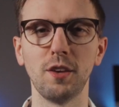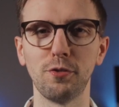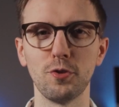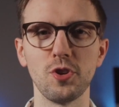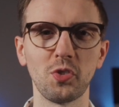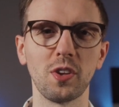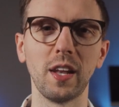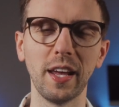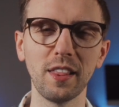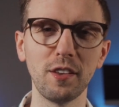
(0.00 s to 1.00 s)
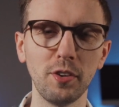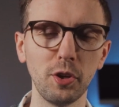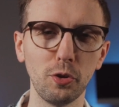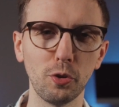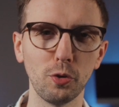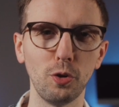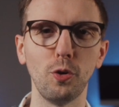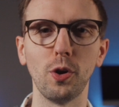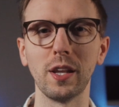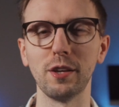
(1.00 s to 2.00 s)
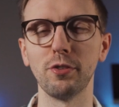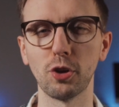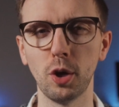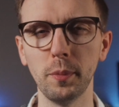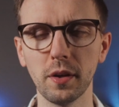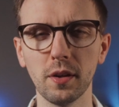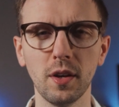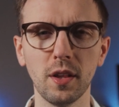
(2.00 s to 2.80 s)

If you just like the video or leave a comment,